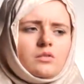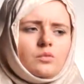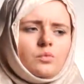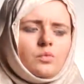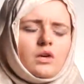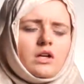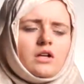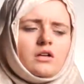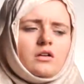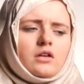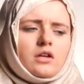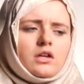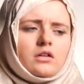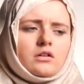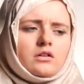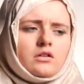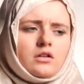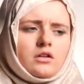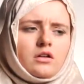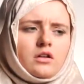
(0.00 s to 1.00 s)
when I
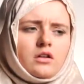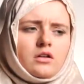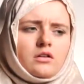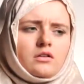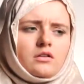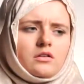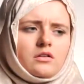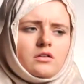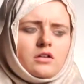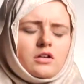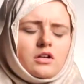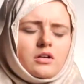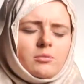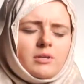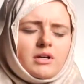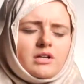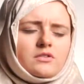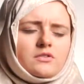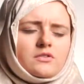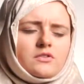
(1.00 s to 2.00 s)
learn
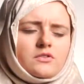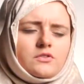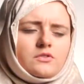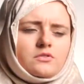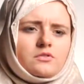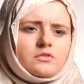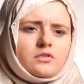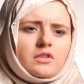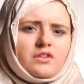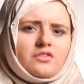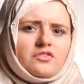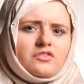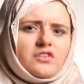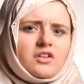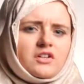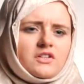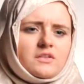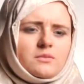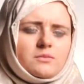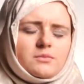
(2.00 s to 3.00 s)
about the story of
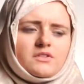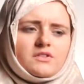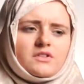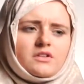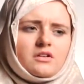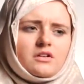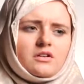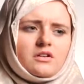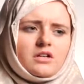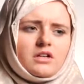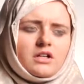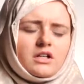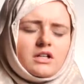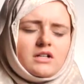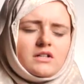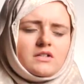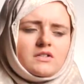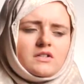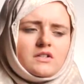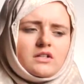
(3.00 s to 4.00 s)
Fatima Zahra
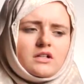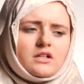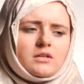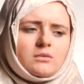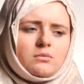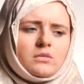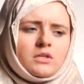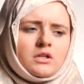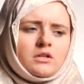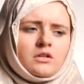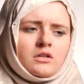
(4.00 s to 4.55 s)
alayhi salam,